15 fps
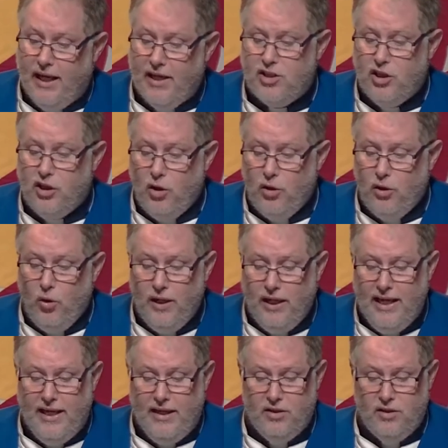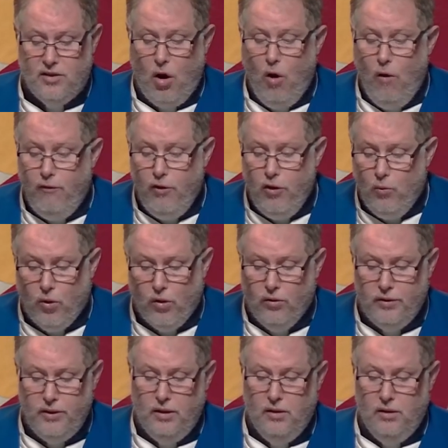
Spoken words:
as the Lord leads over the world,